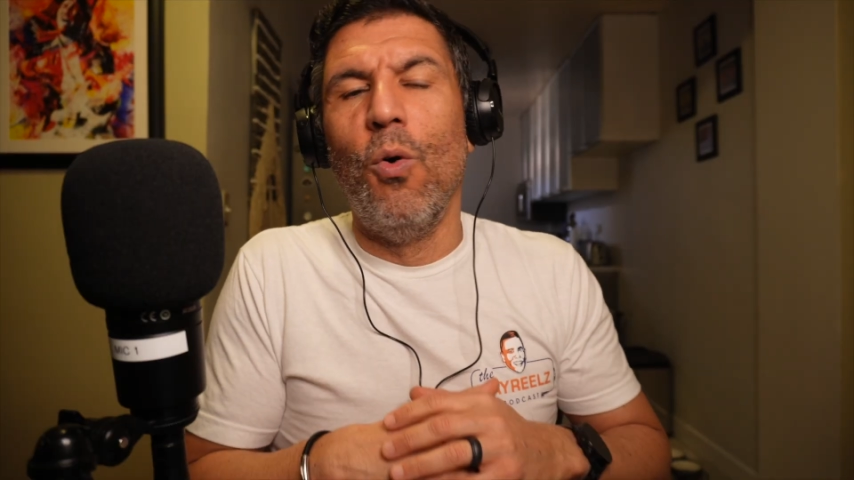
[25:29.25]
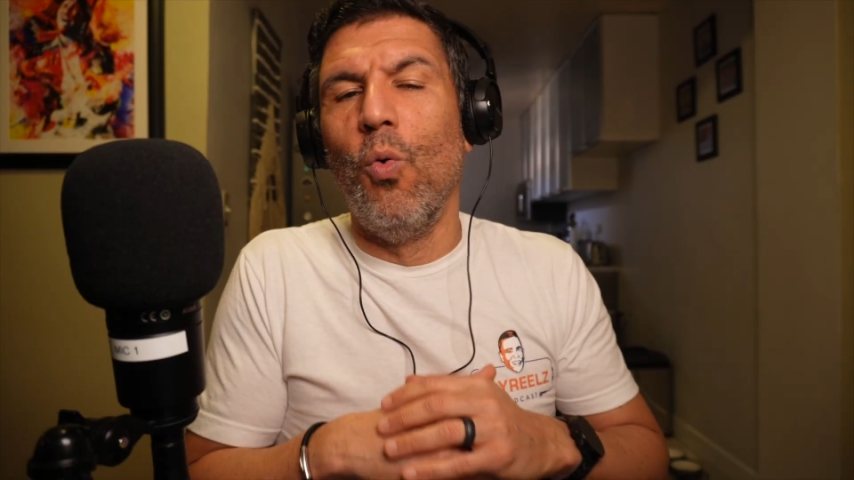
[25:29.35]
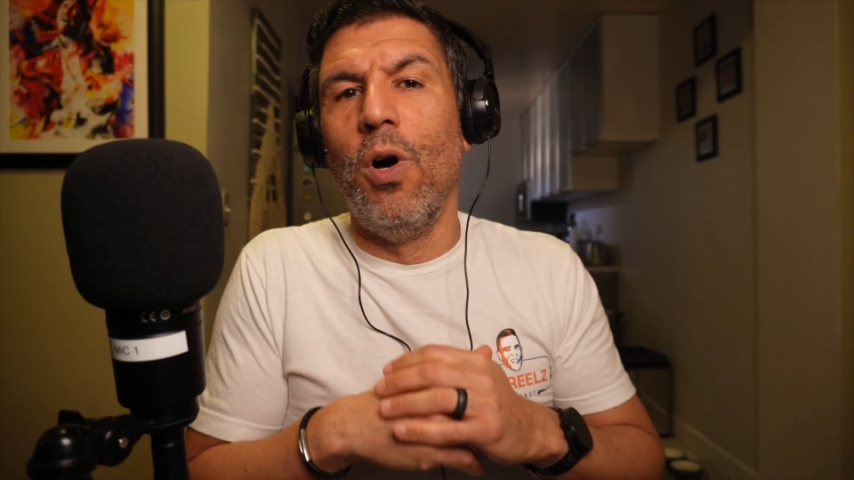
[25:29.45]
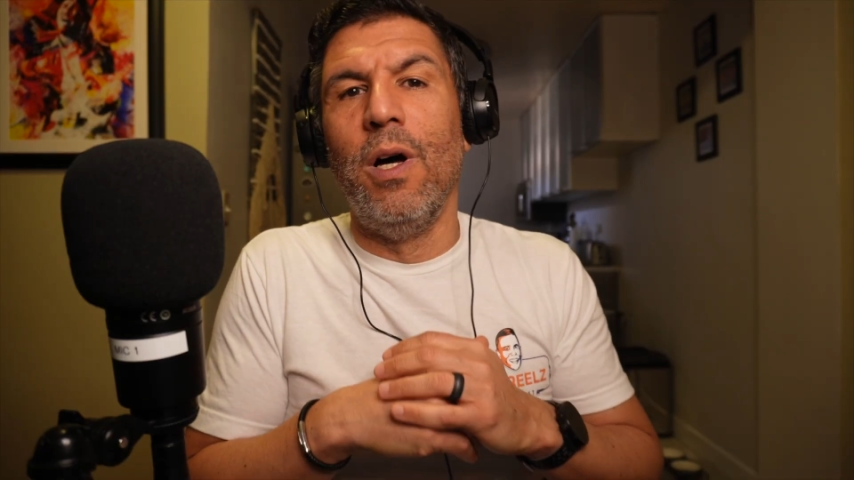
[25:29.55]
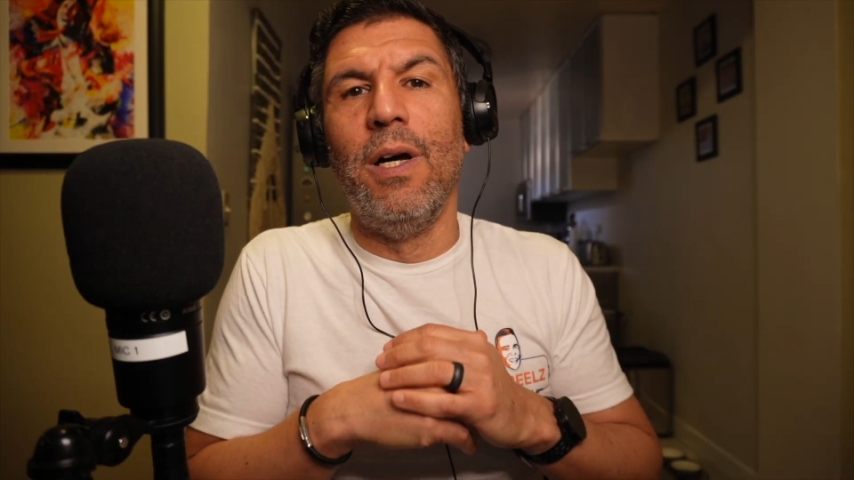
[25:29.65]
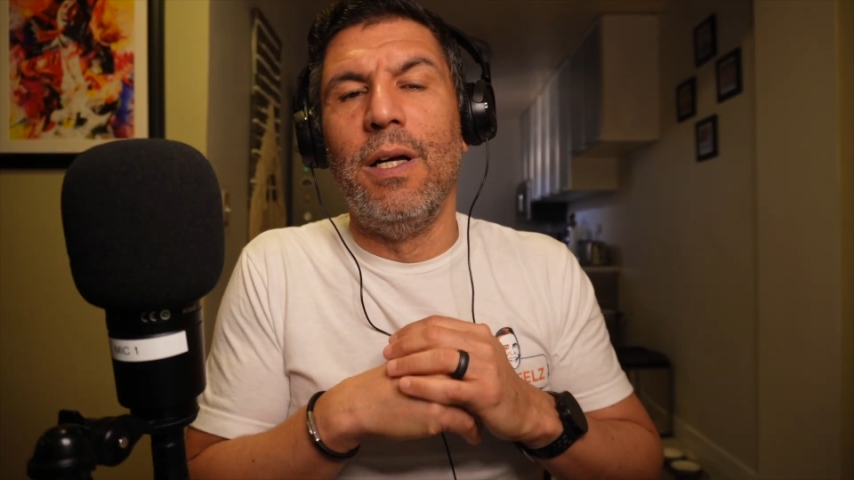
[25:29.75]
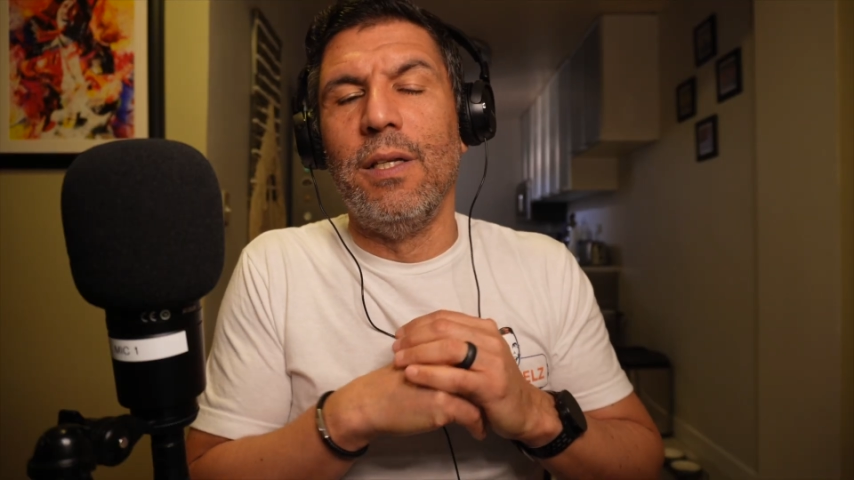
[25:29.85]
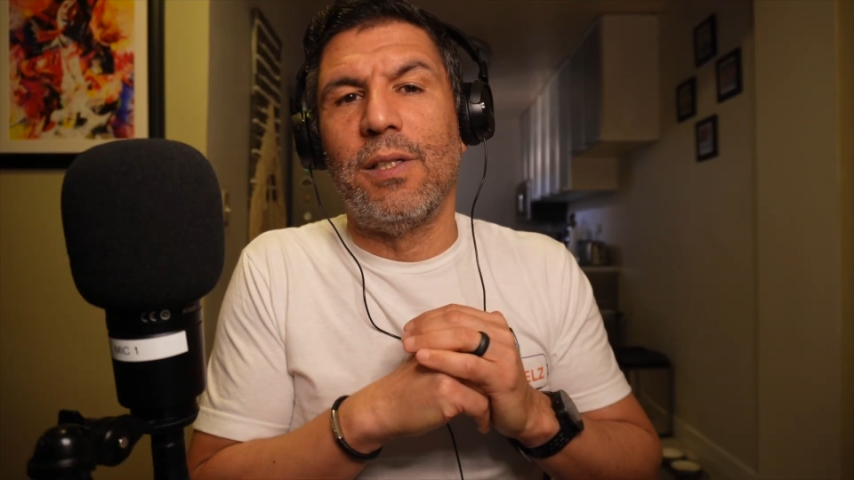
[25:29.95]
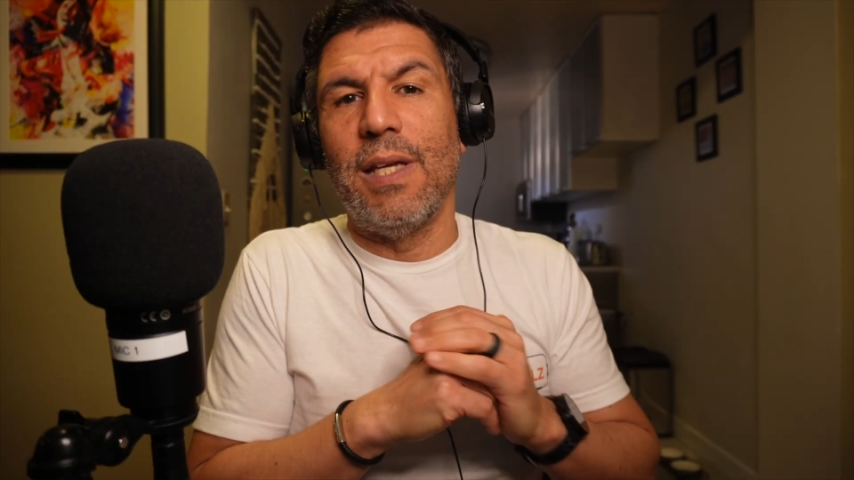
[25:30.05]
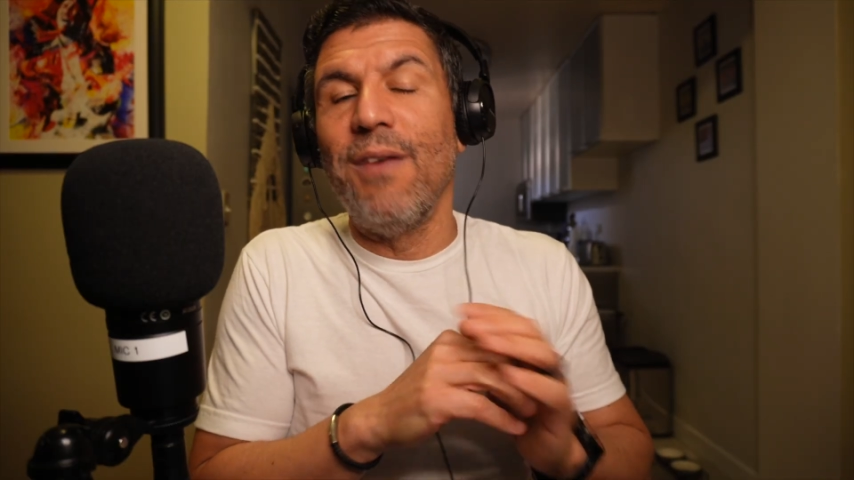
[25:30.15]

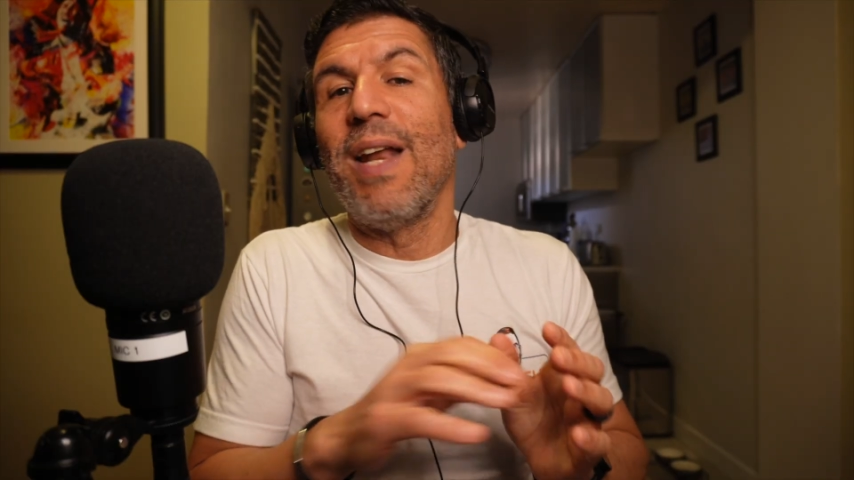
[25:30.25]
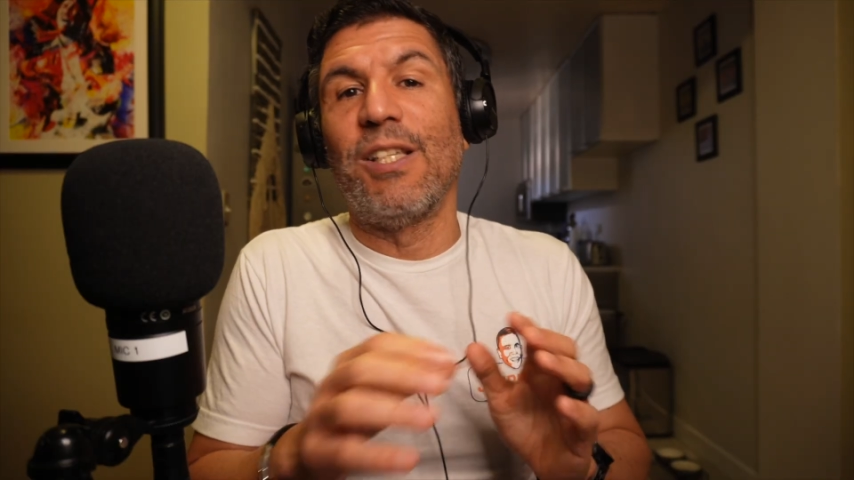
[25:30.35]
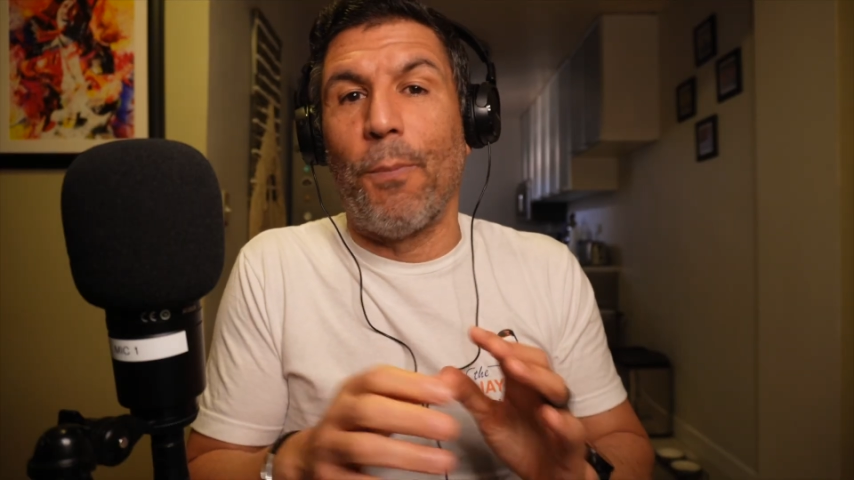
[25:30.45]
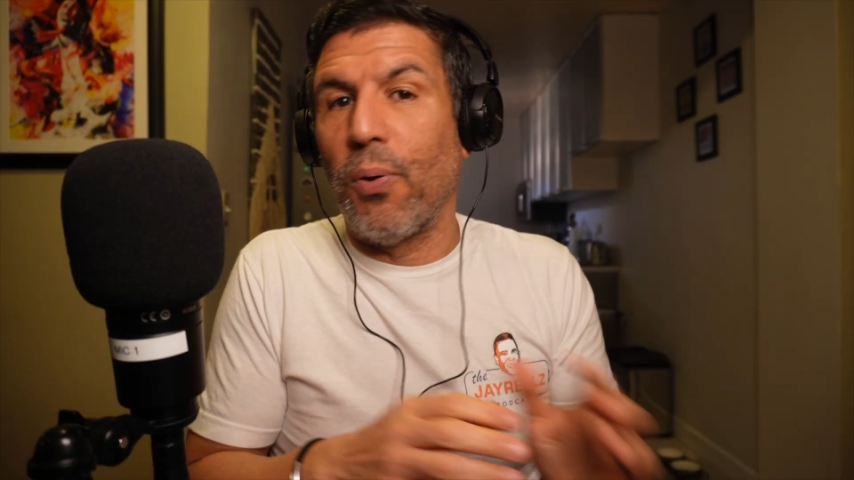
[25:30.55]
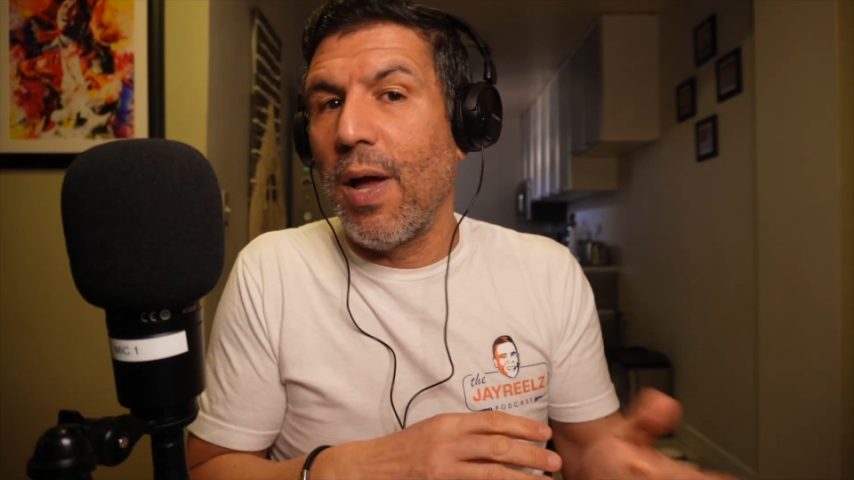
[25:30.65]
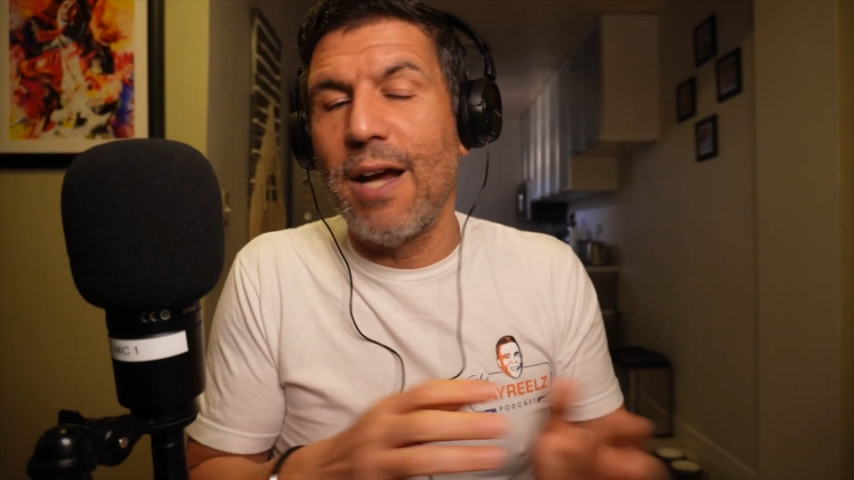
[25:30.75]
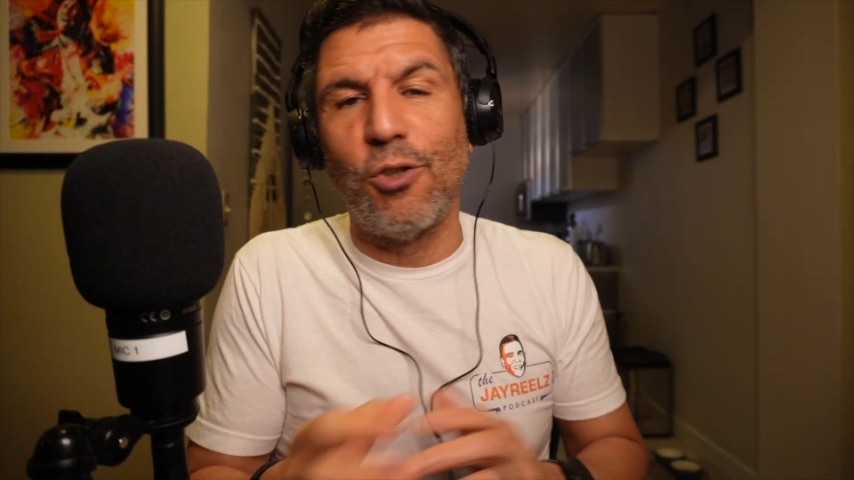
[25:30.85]
was, even as a player,